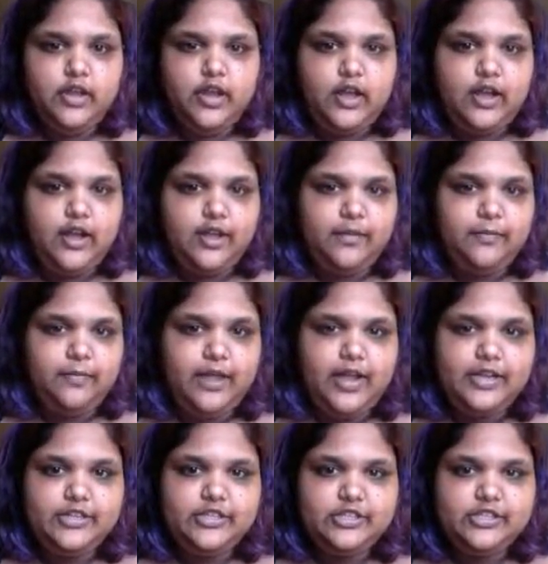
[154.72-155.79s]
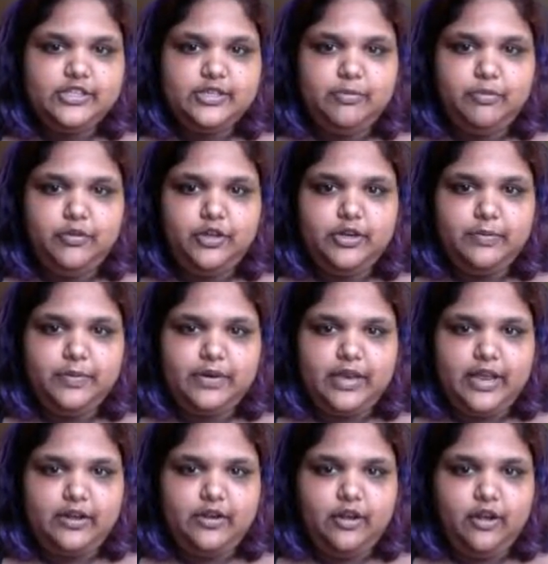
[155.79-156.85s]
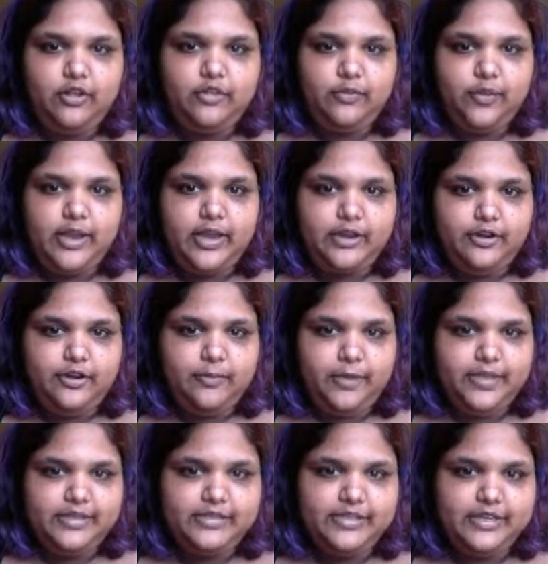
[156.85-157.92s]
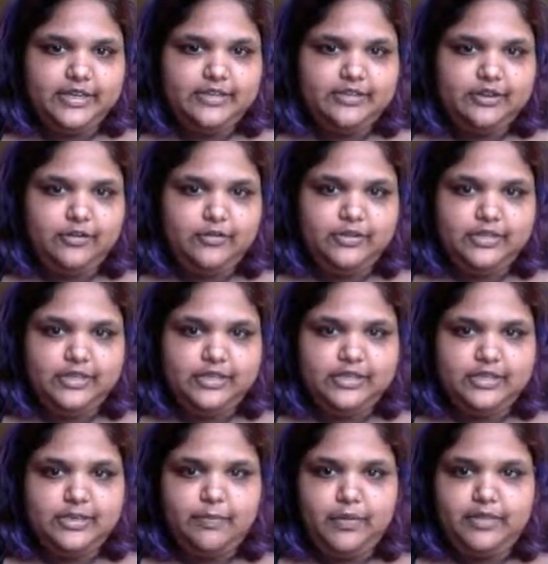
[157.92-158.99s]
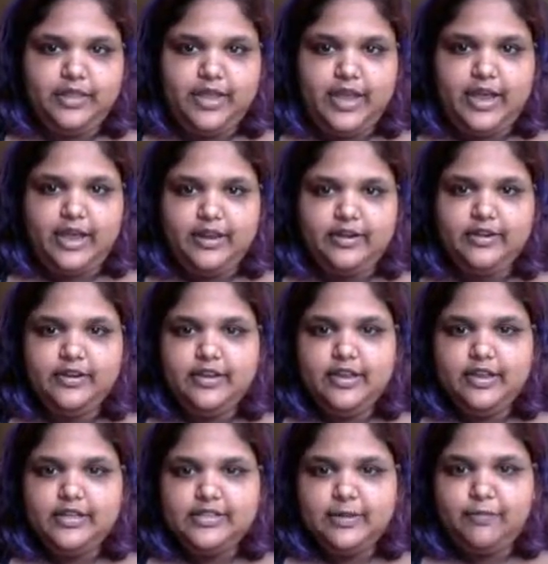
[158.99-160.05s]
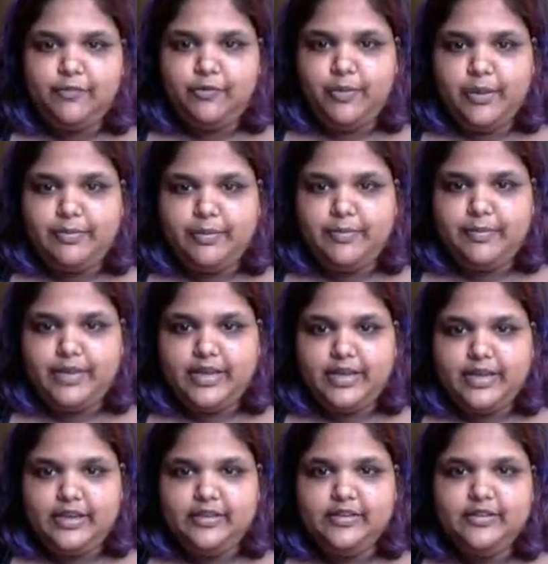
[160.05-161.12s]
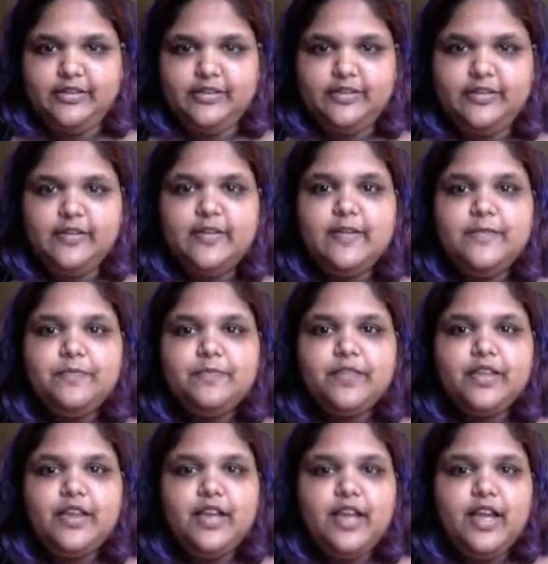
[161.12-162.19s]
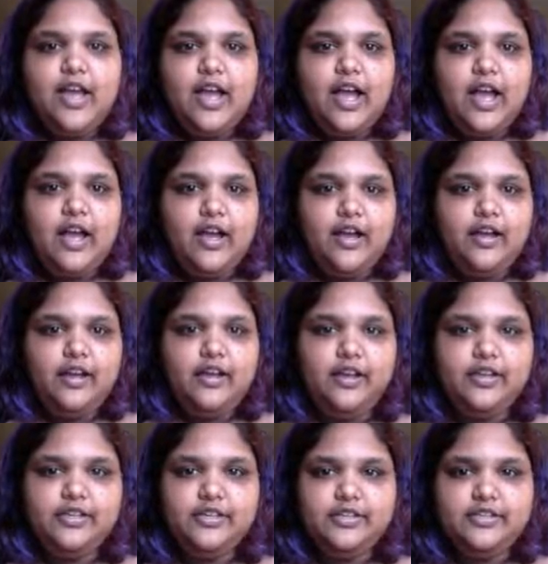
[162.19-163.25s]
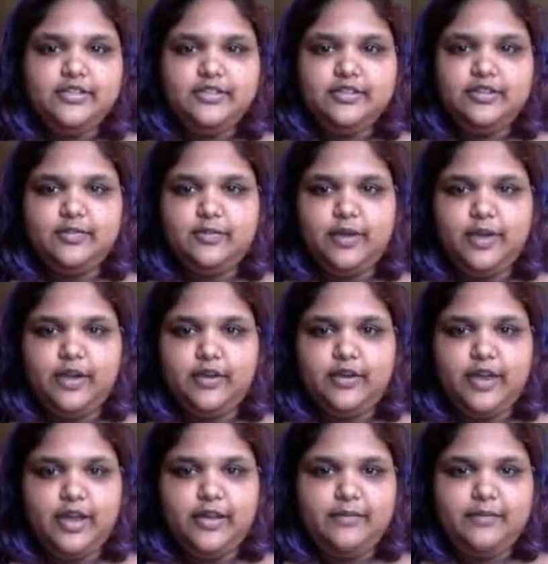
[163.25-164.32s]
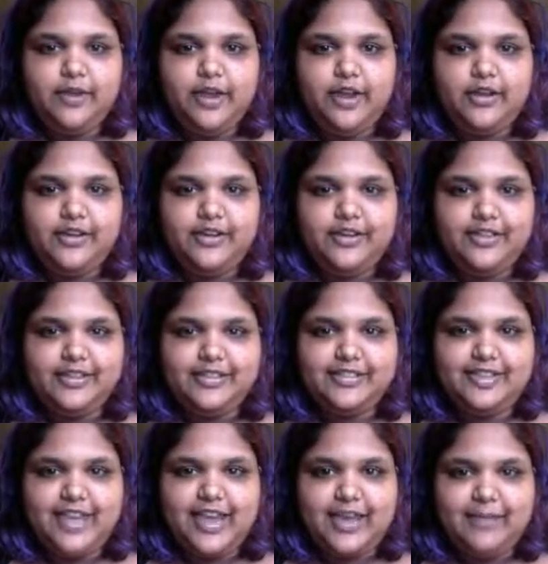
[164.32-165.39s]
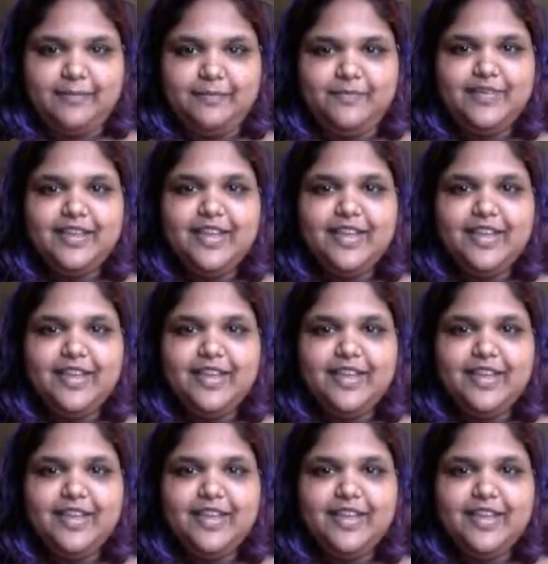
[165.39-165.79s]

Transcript: I just deployed a banana all the way in no man's land. No one's gonna slip on that, except for maybe me. Wow, I am not good at this game.